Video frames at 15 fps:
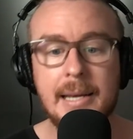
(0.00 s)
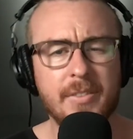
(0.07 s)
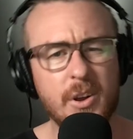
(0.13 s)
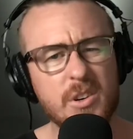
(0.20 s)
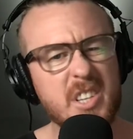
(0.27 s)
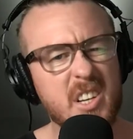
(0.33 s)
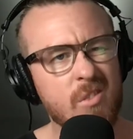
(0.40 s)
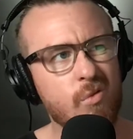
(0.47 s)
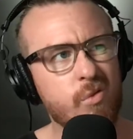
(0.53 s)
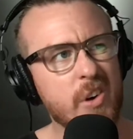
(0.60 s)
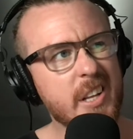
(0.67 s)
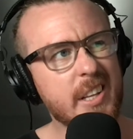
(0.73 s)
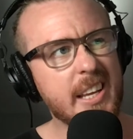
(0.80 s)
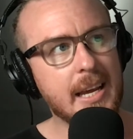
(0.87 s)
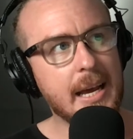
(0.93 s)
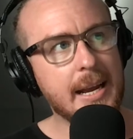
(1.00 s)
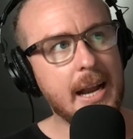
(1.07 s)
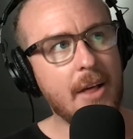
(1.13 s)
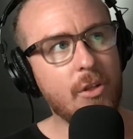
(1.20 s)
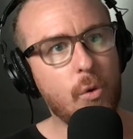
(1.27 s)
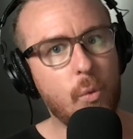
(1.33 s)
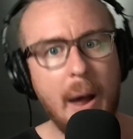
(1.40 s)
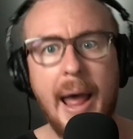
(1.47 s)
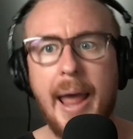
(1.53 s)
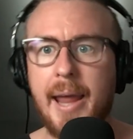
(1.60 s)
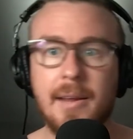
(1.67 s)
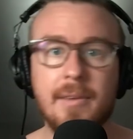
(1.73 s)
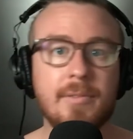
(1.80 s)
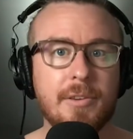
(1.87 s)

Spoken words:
There isn't really another way.